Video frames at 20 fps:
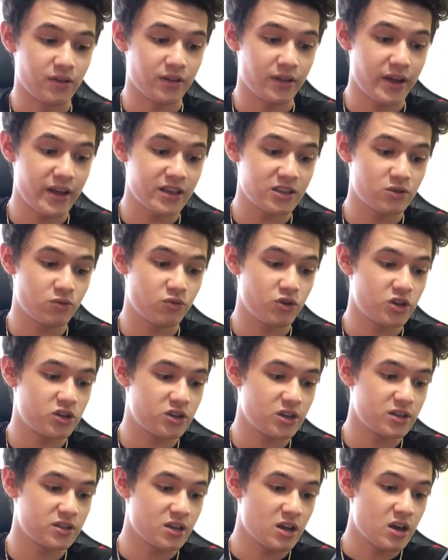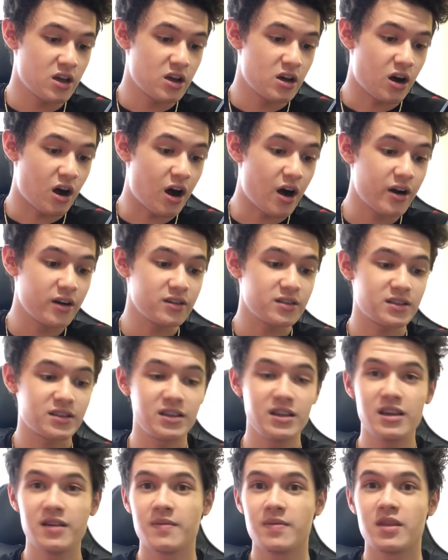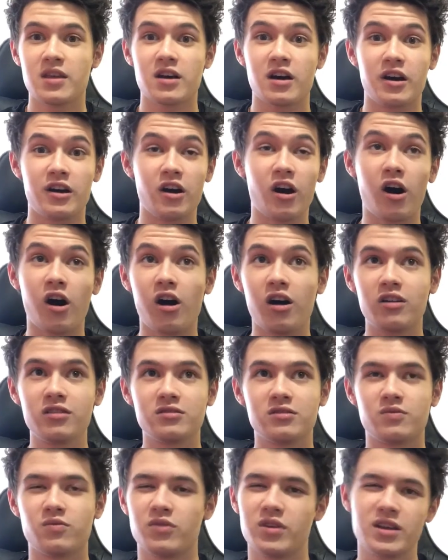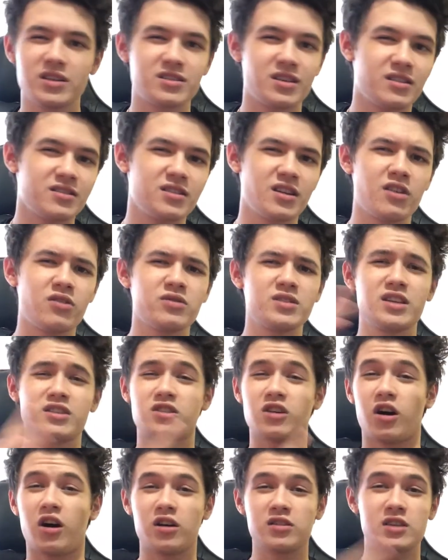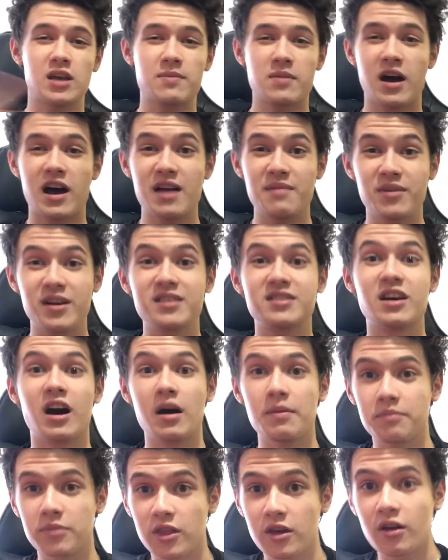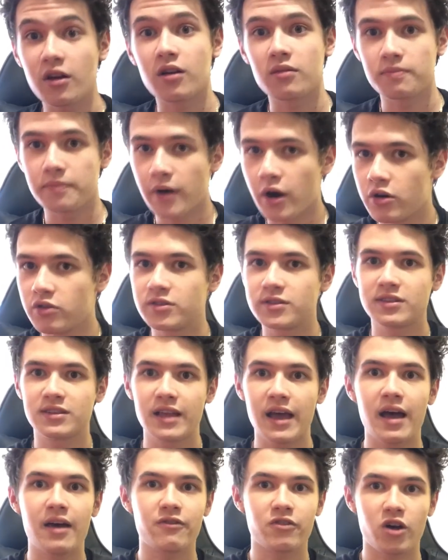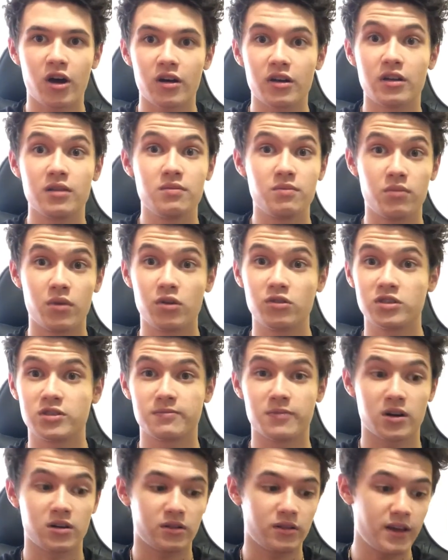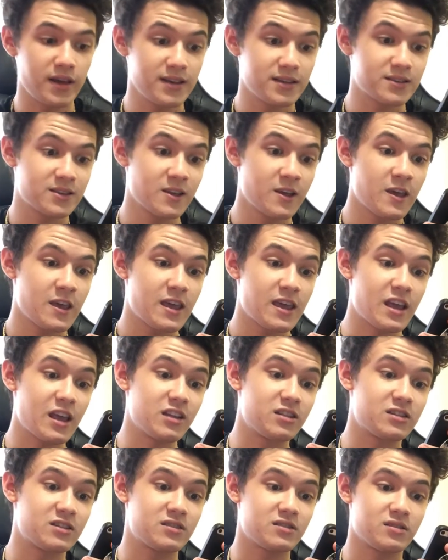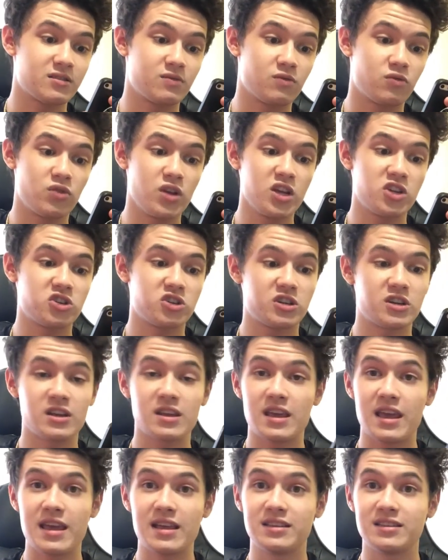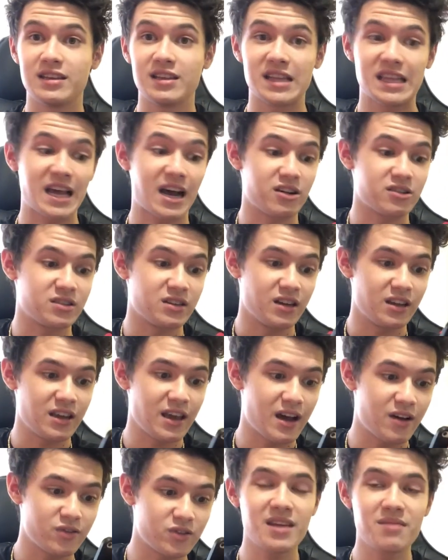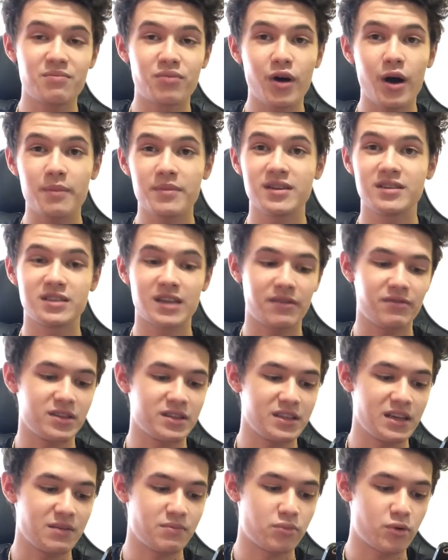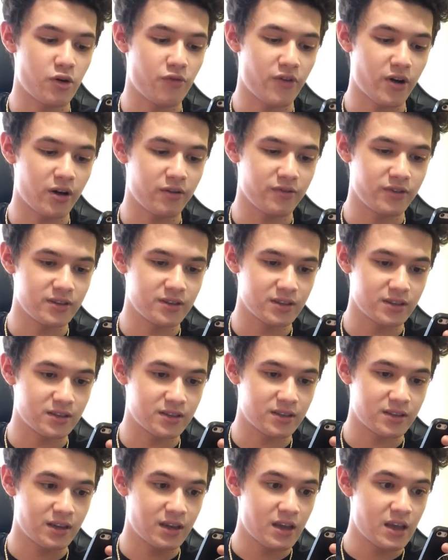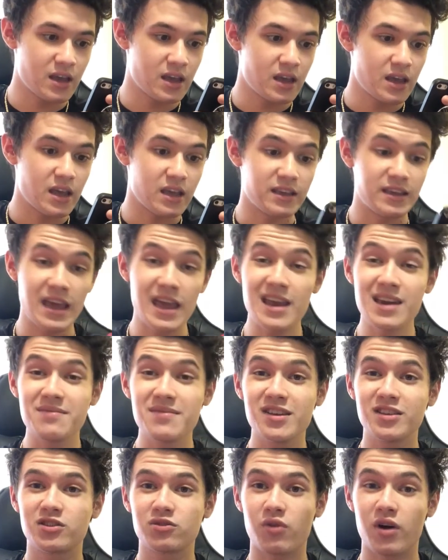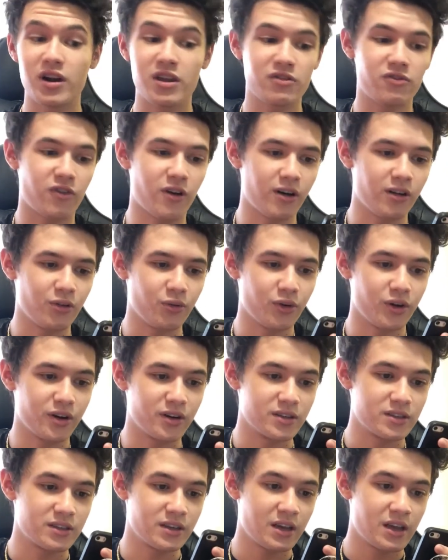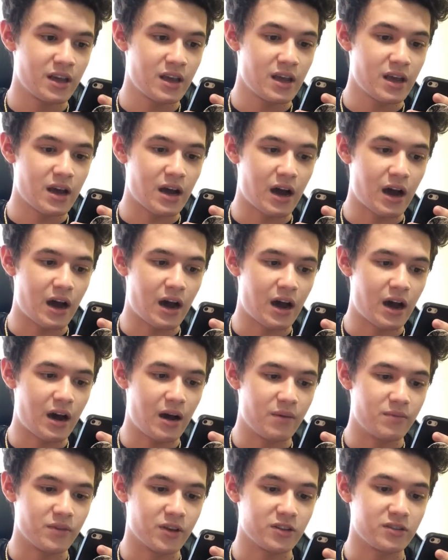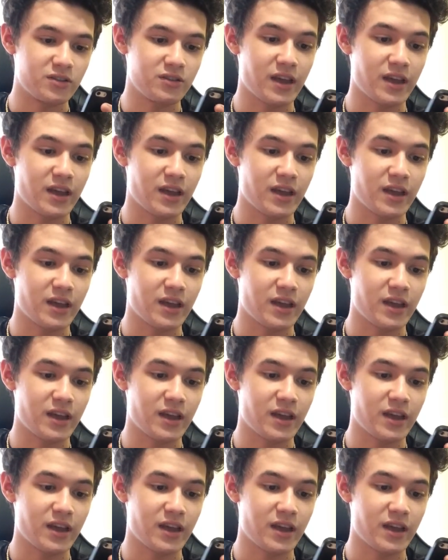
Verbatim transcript: likes, which is honestly an all, it's honestly, I don't want to say it's all time high, but it's up there on posts that have gotten most amount of likes. It's reached 18,000 accounts. It brought me 17 profile visits, gained me 20 followers. Um, so